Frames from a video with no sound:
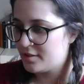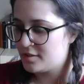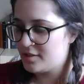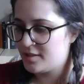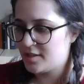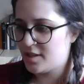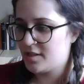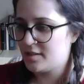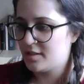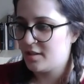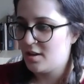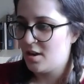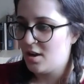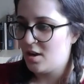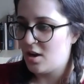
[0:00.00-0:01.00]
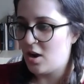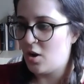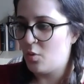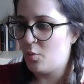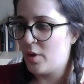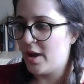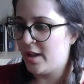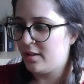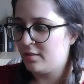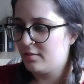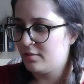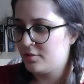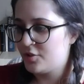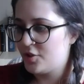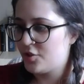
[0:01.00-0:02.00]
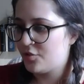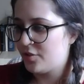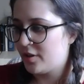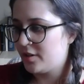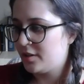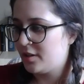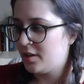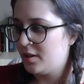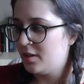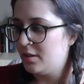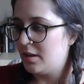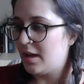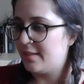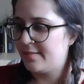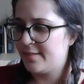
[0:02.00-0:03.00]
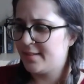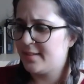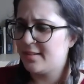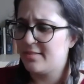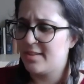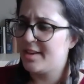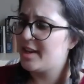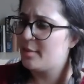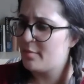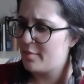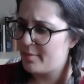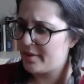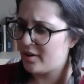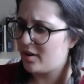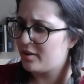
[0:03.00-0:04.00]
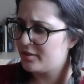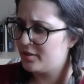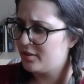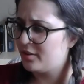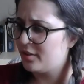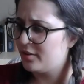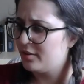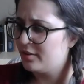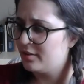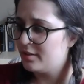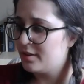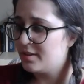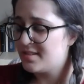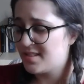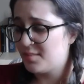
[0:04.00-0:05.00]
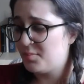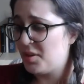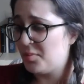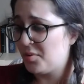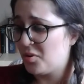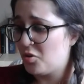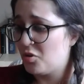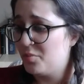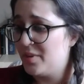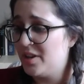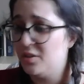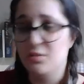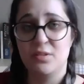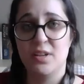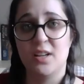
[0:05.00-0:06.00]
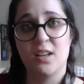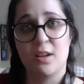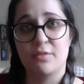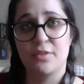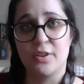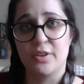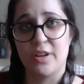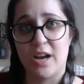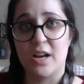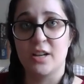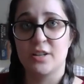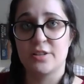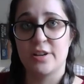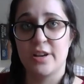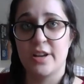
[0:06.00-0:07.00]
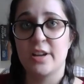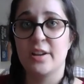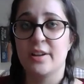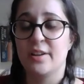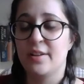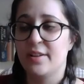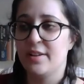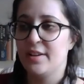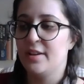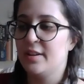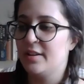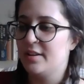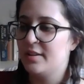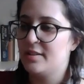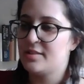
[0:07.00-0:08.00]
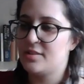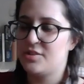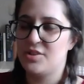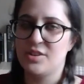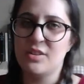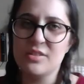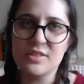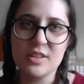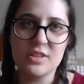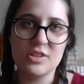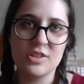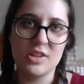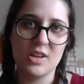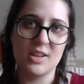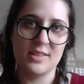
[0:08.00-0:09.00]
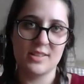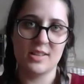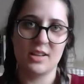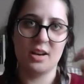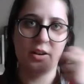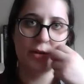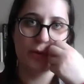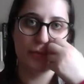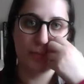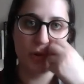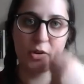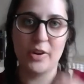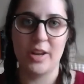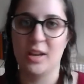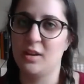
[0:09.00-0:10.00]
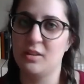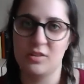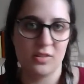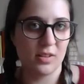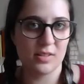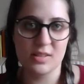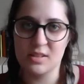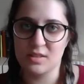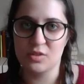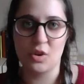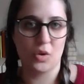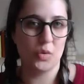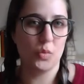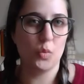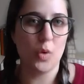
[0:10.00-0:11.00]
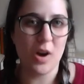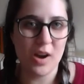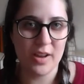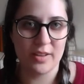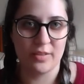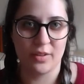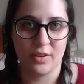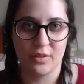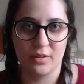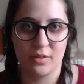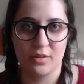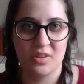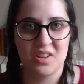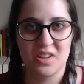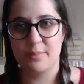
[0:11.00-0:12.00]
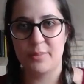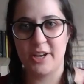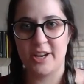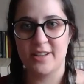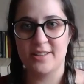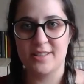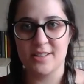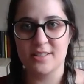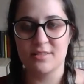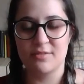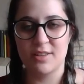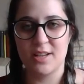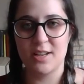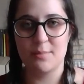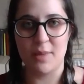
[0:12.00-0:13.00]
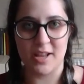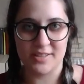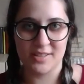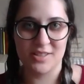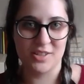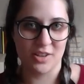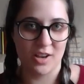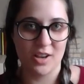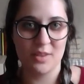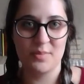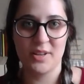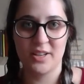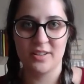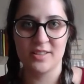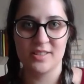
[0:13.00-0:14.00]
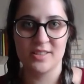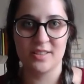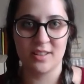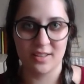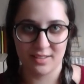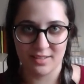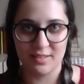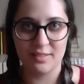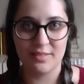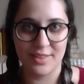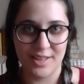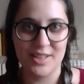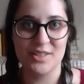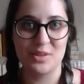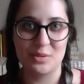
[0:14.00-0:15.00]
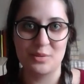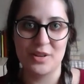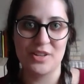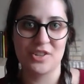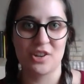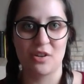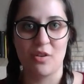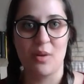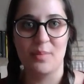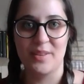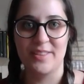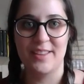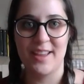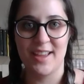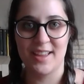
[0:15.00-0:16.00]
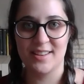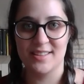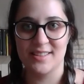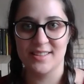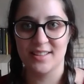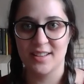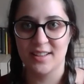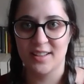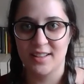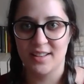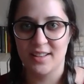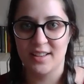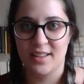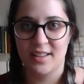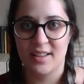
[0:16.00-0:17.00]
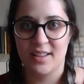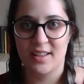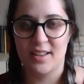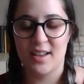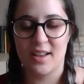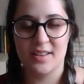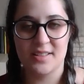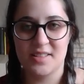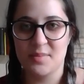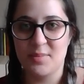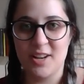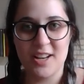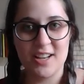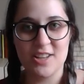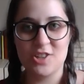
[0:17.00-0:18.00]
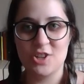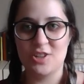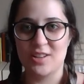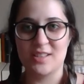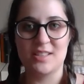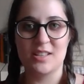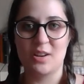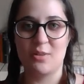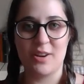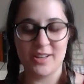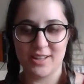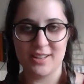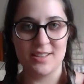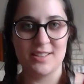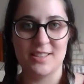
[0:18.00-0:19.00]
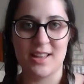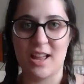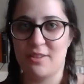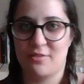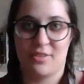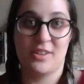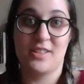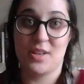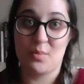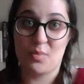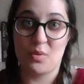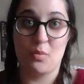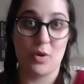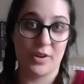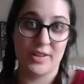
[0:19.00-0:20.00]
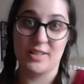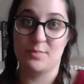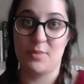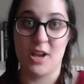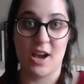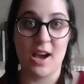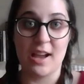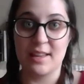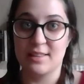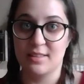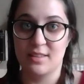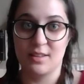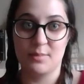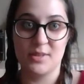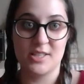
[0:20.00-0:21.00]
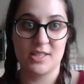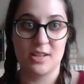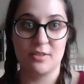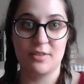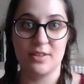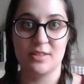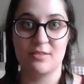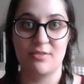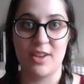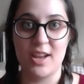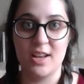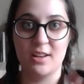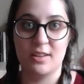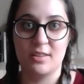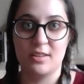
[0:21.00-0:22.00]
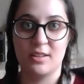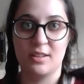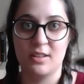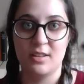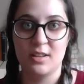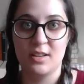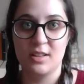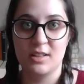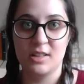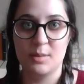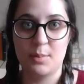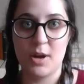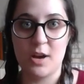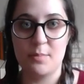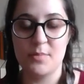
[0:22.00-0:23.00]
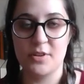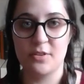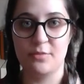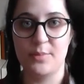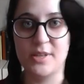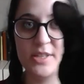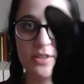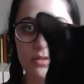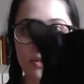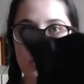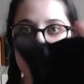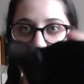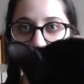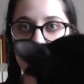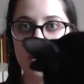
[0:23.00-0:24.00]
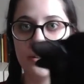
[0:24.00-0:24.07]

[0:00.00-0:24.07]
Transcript: she says, "Oh well," she shrugged, "I think they think I'm a bit odd, you know. Some people call me Loony Lovegood, actually." So she knows that she is a target of bullying. She doesn't know why, though. But it doesn't really matter to her, because things always show up in the end. Similarly, she doesn't quite understand, for example, what is behind the mysterious veil in the Department of Mysteries.